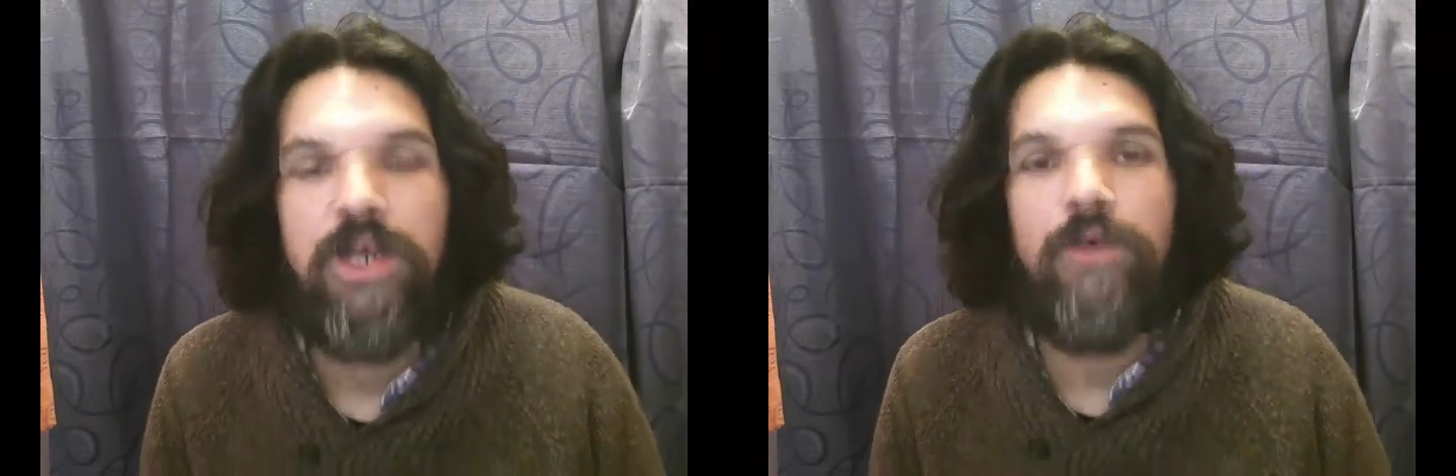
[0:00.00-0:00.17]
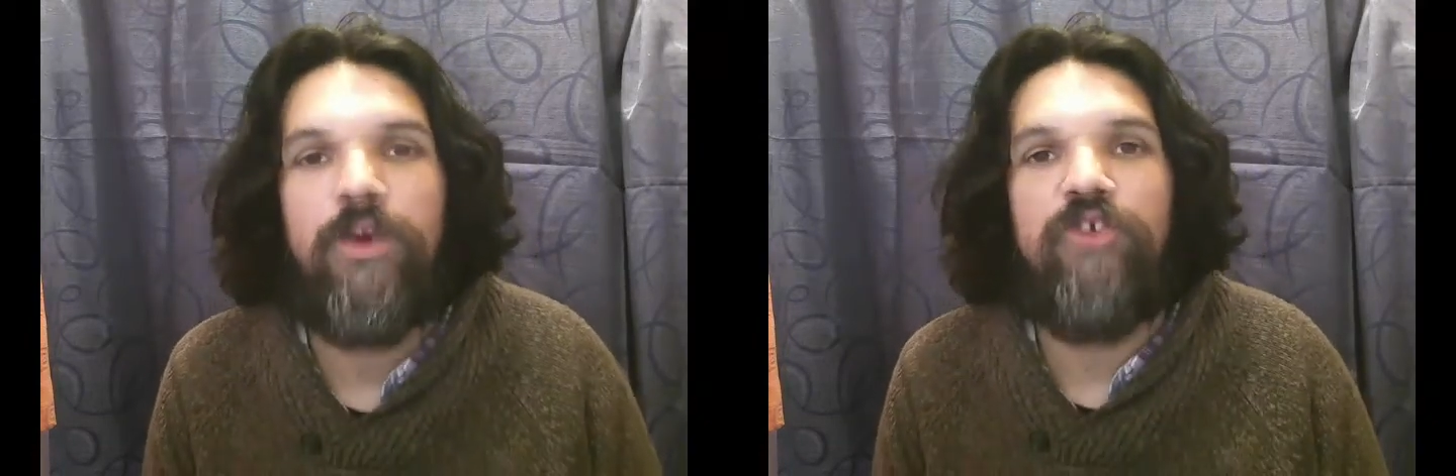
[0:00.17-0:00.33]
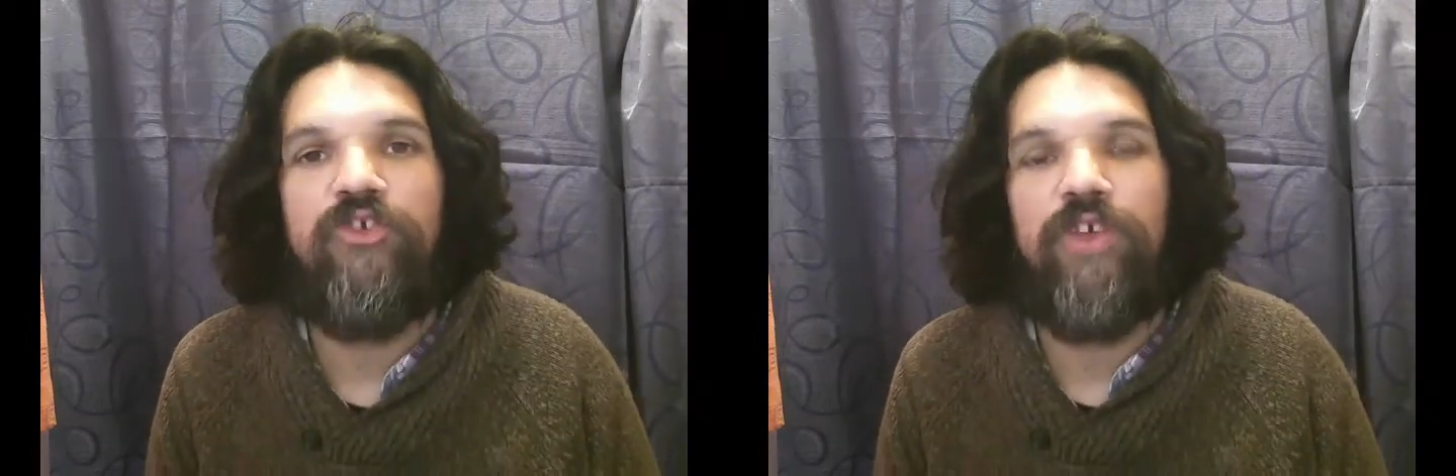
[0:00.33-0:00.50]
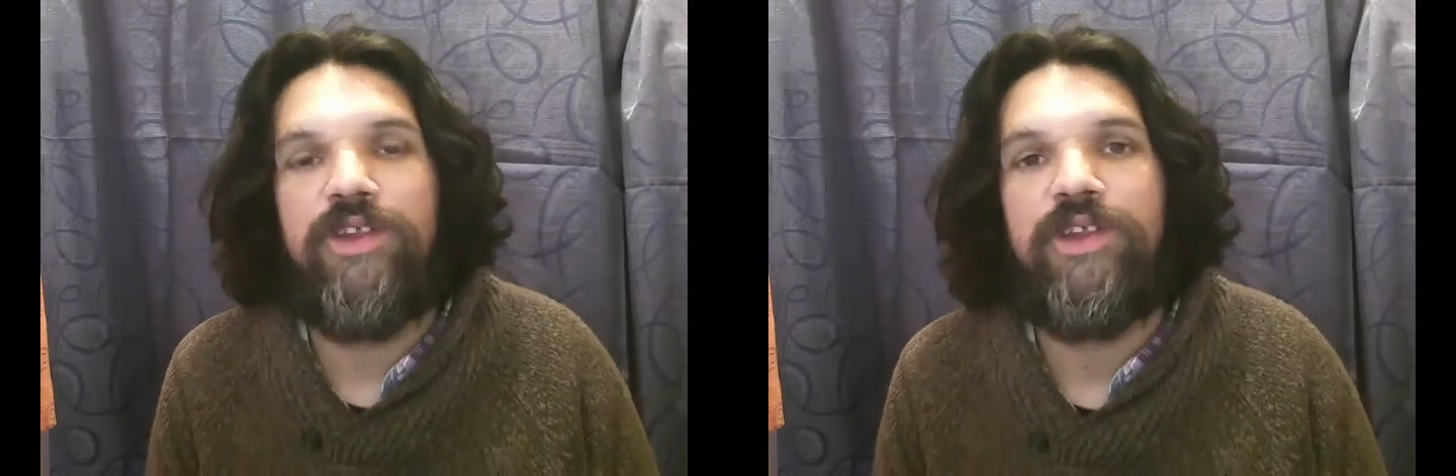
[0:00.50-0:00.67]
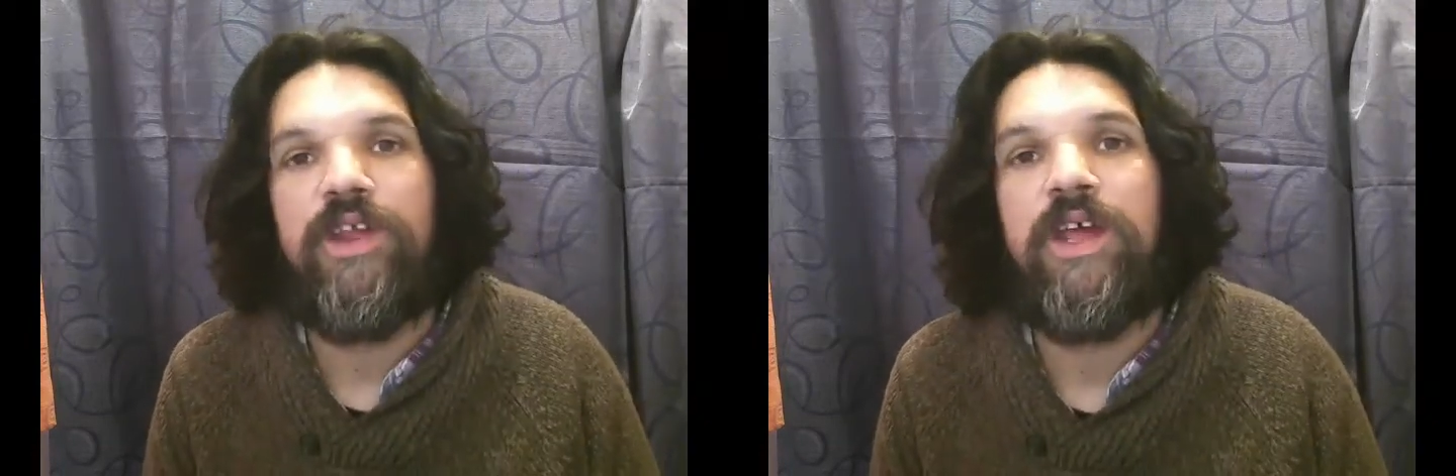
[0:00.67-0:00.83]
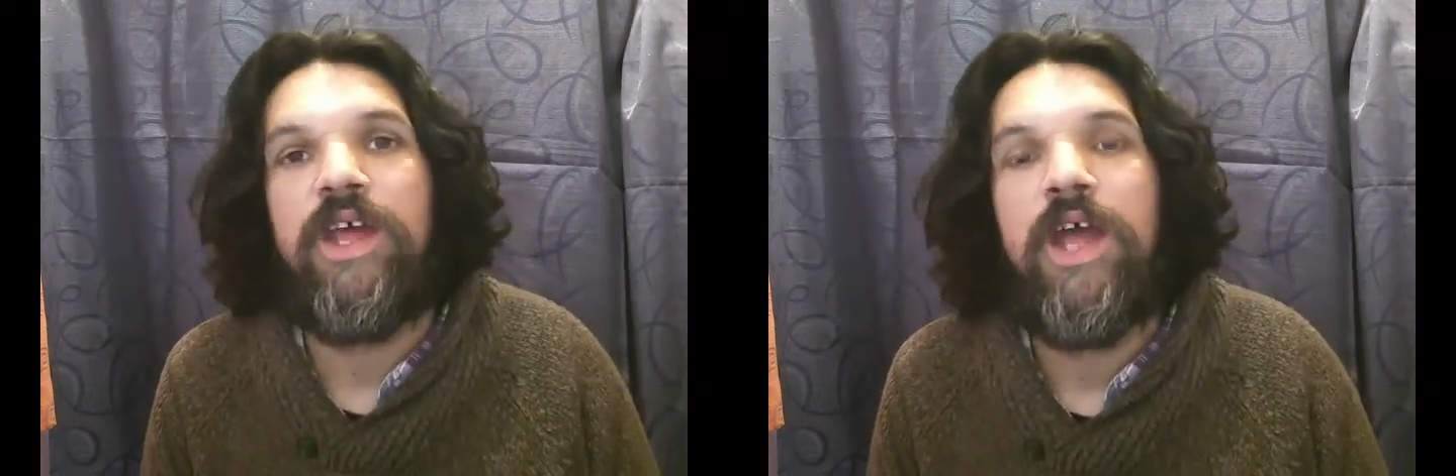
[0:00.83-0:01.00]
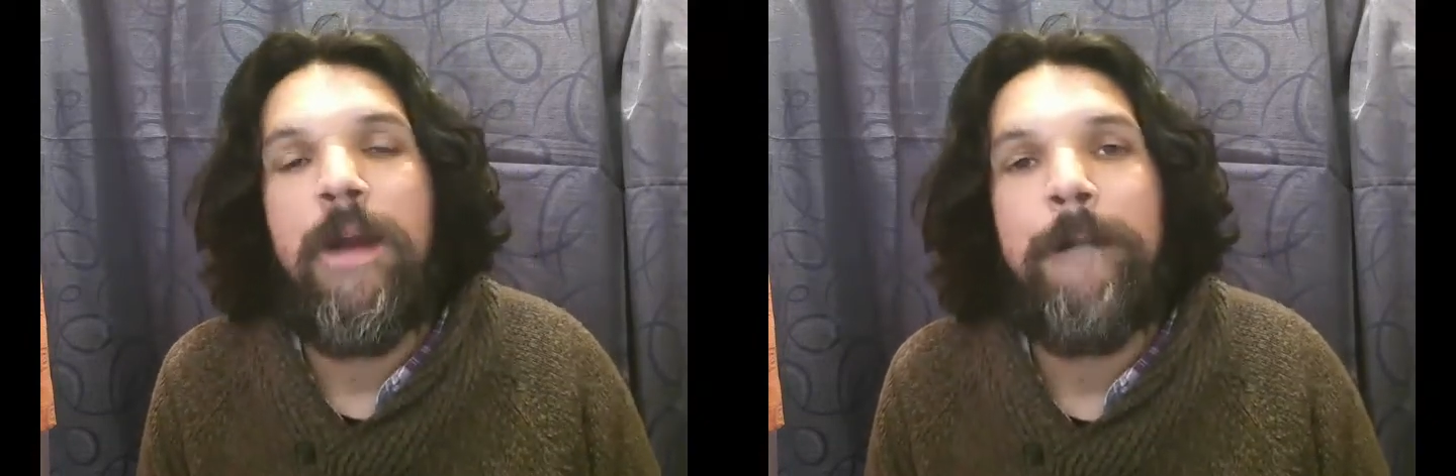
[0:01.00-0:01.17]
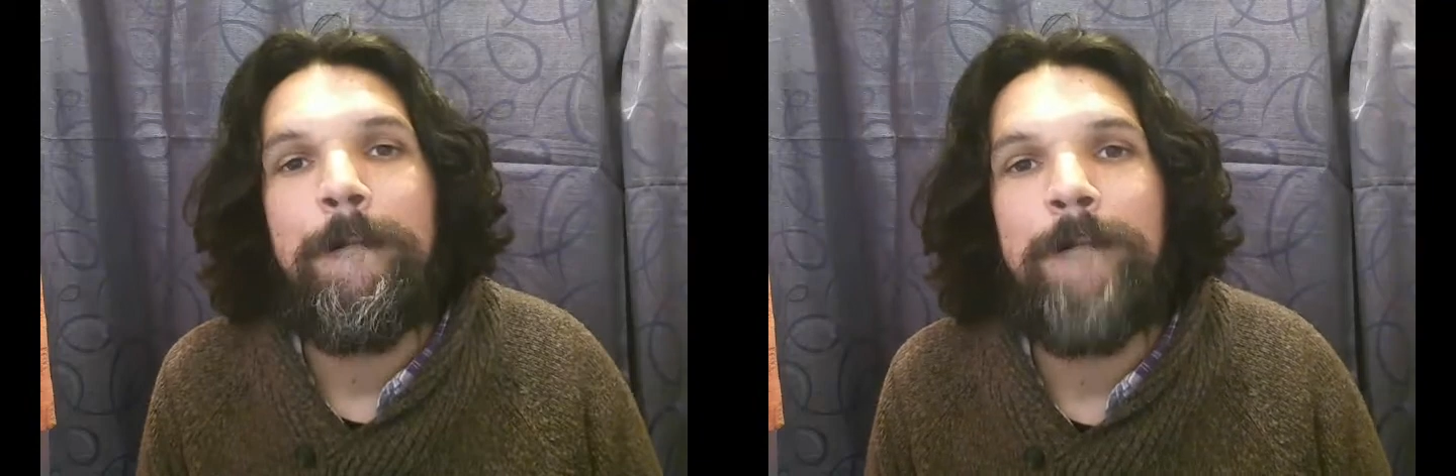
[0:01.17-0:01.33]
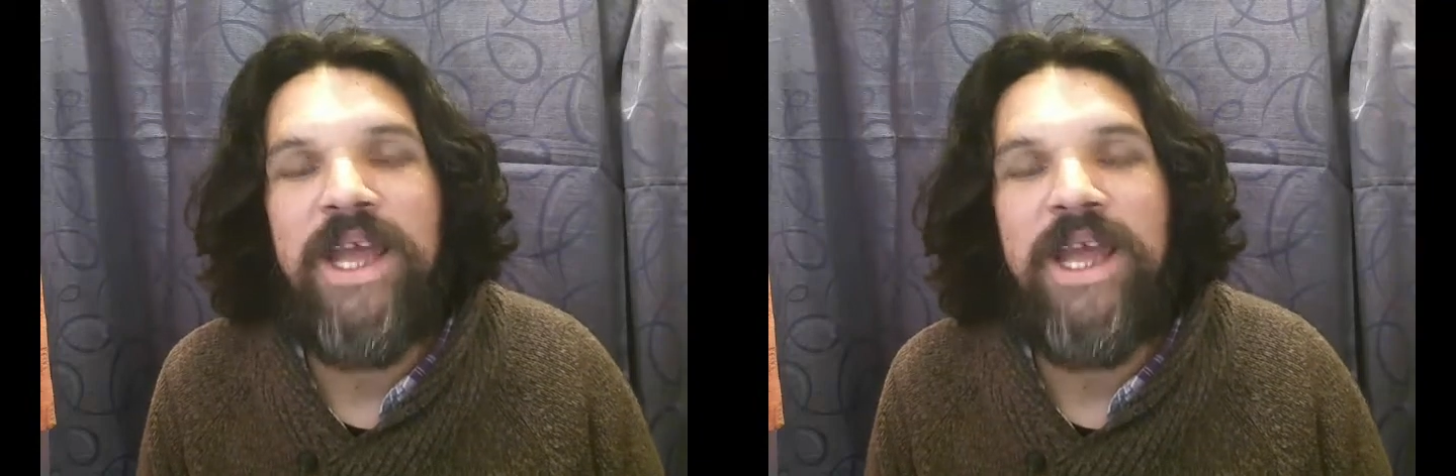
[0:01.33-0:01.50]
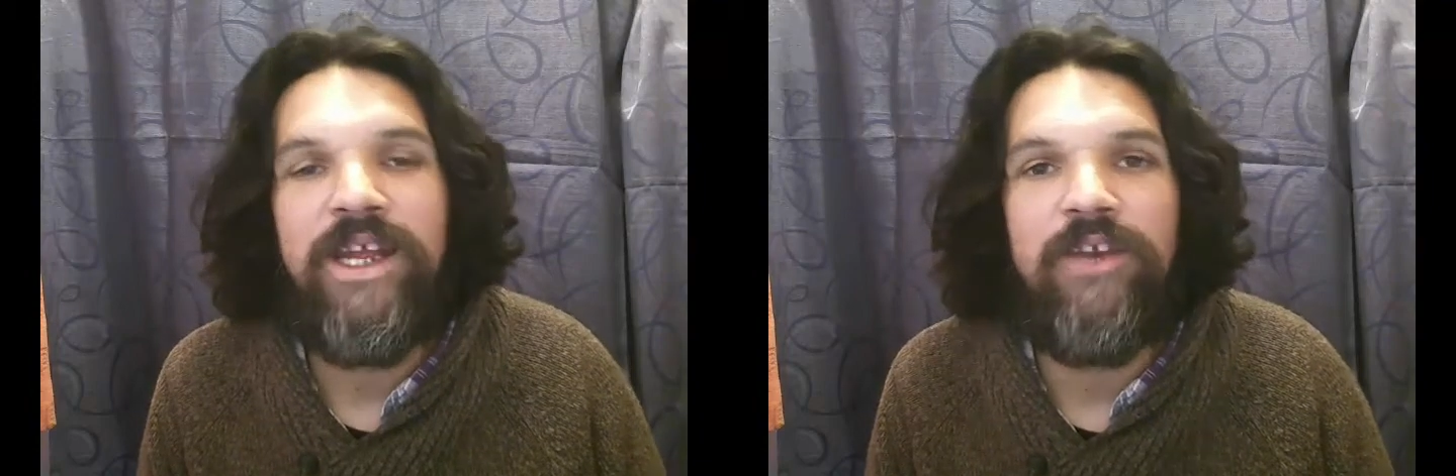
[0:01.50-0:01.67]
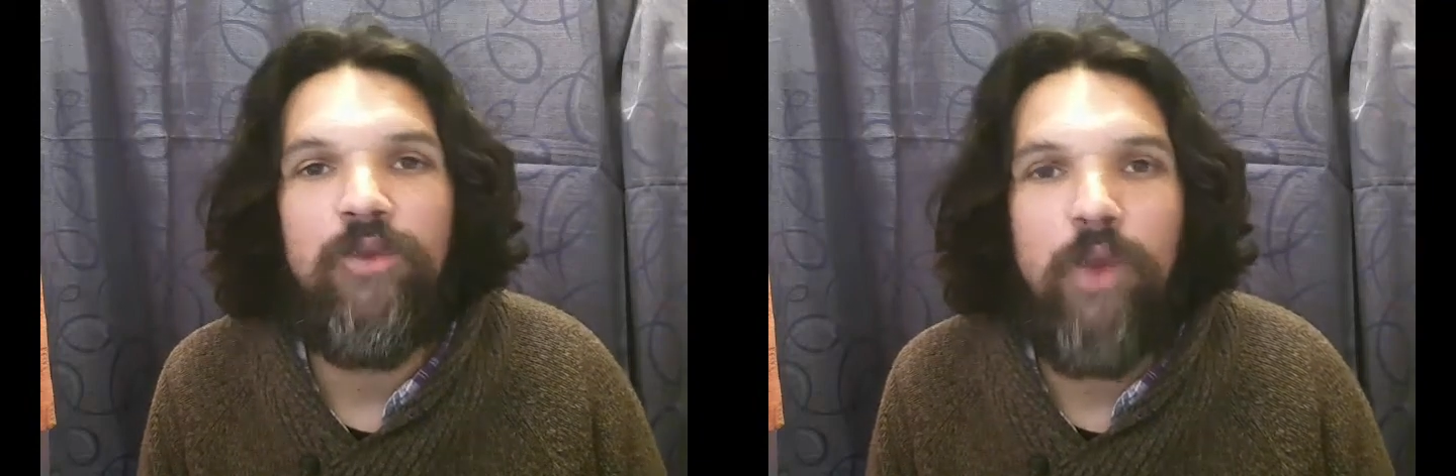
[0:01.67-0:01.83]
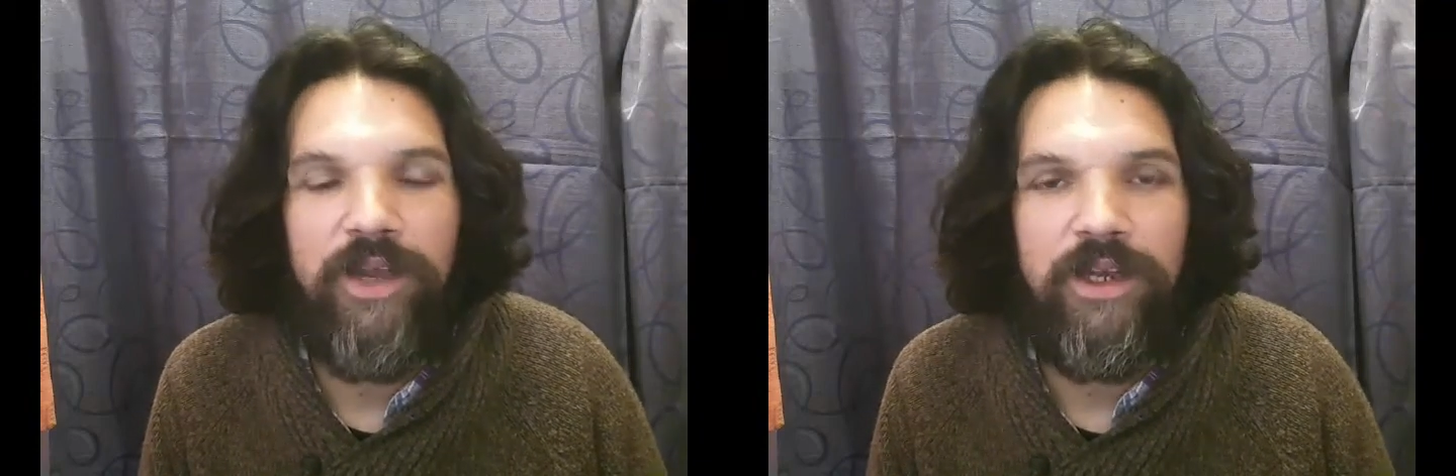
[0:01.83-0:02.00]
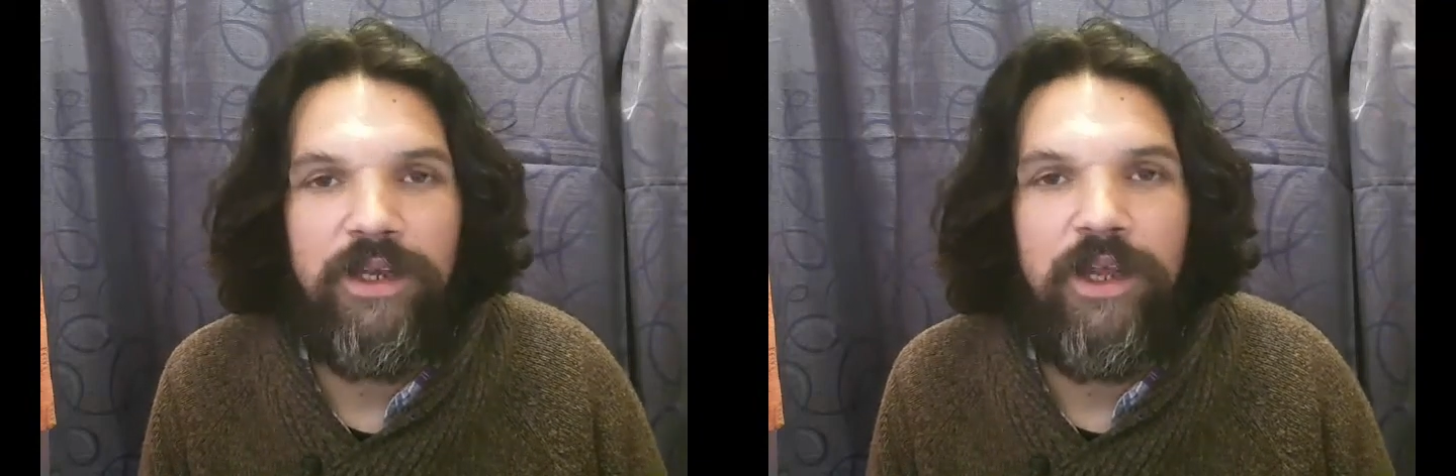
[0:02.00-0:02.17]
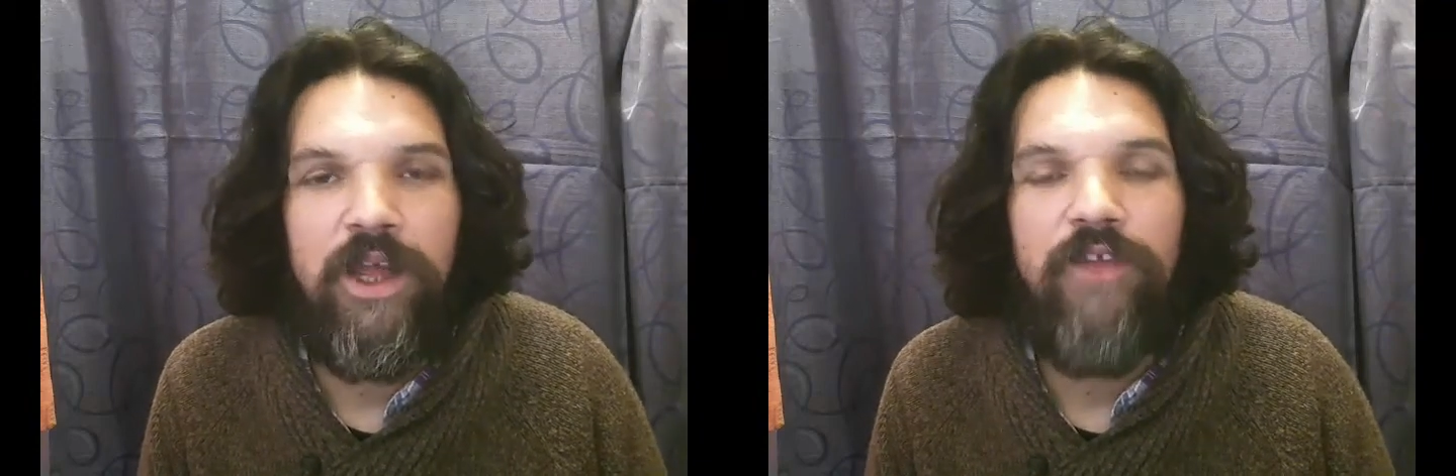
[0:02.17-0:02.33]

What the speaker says: which is men and women